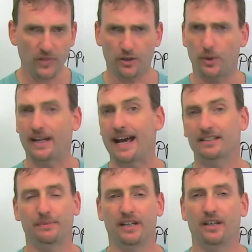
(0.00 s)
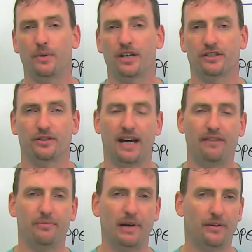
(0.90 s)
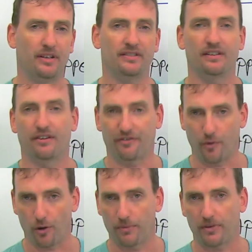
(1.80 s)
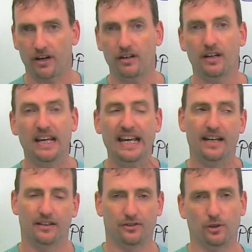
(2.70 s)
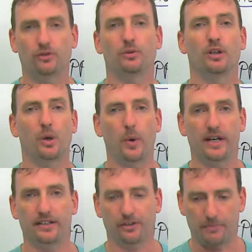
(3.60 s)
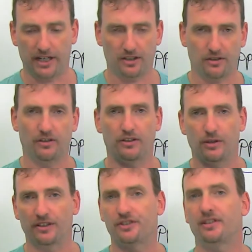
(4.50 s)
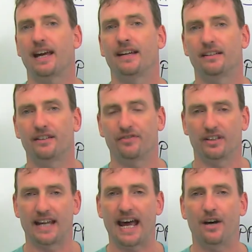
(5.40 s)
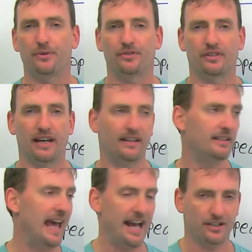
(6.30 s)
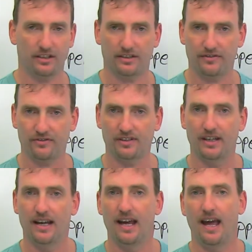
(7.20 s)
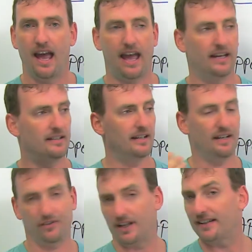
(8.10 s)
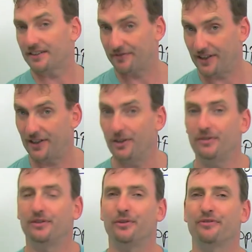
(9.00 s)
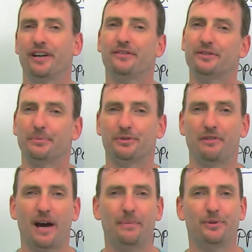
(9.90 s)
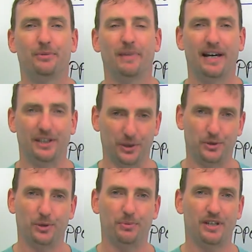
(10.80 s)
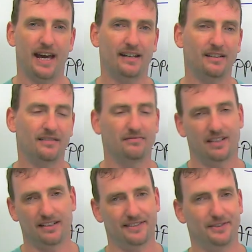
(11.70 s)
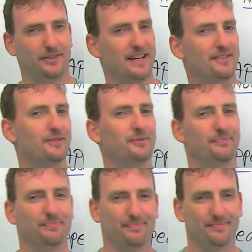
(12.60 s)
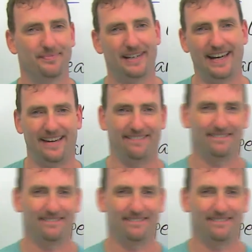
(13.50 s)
You can ask me any questions you have about this in the forum there. There's also a quiz to make sure you understand the different nouns and adjectives. And if you like this video, don't forget to subscribe to my YouTube channel, and I'll see you again soon. Bye.